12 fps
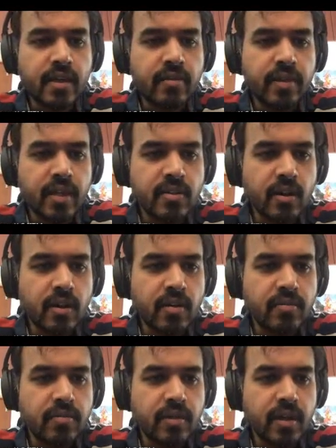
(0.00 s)
we are sort
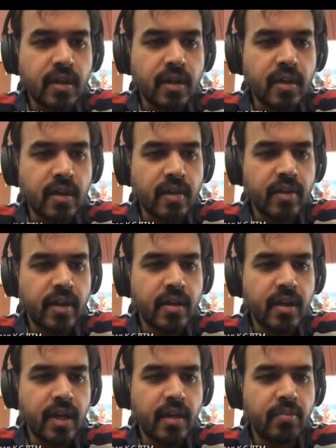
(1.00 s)
of giving a
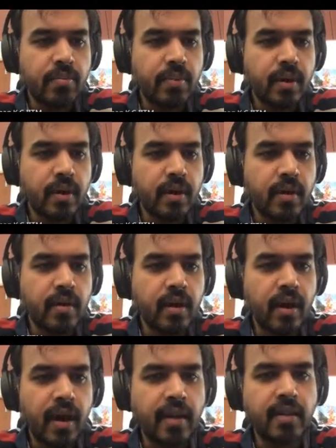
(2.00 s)
type
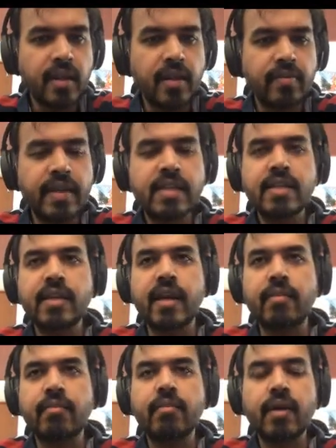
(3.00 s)
at the definition
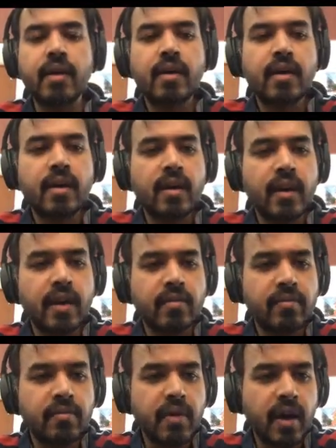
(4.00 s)
type, right?
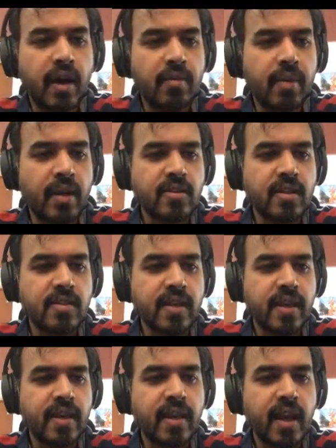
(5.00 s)
I'm actually
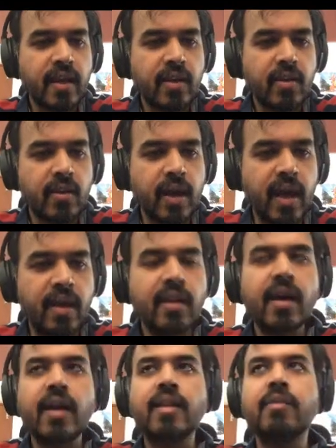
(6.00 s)
saying nat or nat,
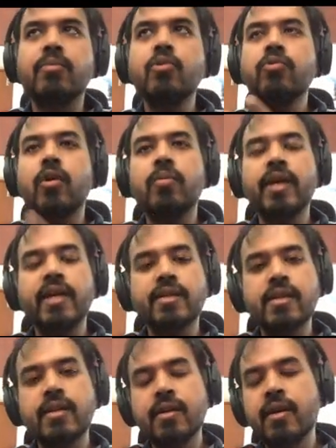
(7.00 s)
and the proof
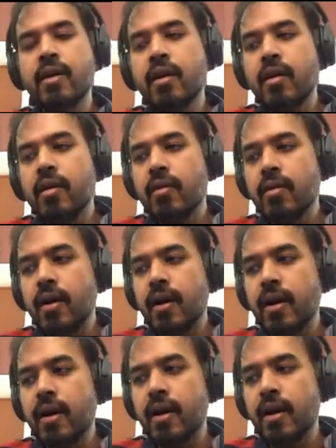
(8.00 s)
obligation
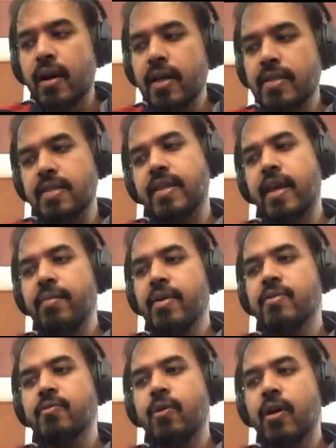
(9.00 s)
is the same
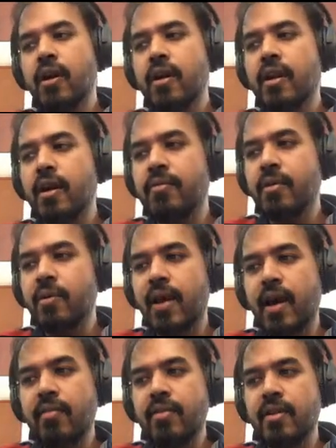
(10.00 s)
as what we would
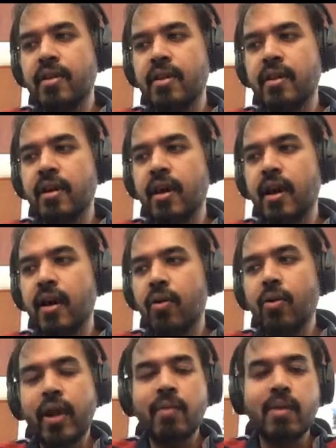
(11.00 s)
have in
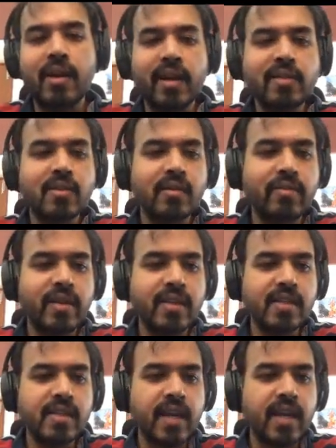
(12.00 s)
OCaml, right? So if I
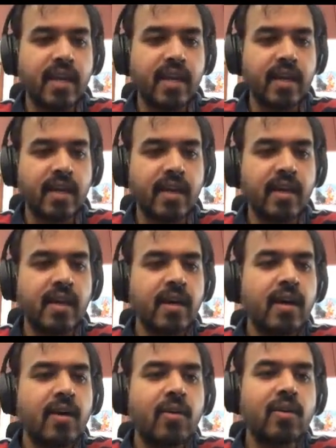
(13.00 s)
just said,
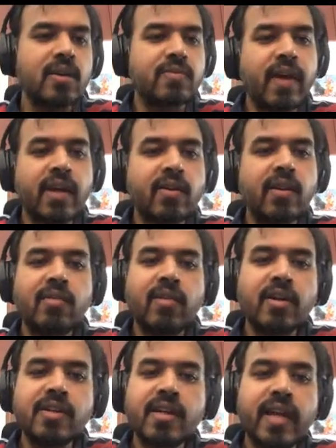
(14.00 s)
oh, this factorial
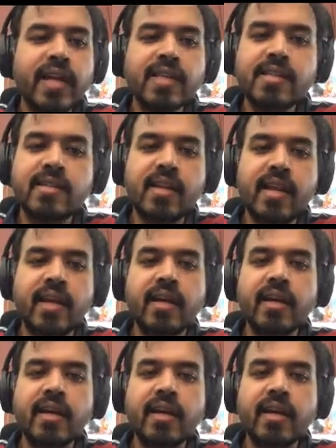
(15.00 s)
function takes a string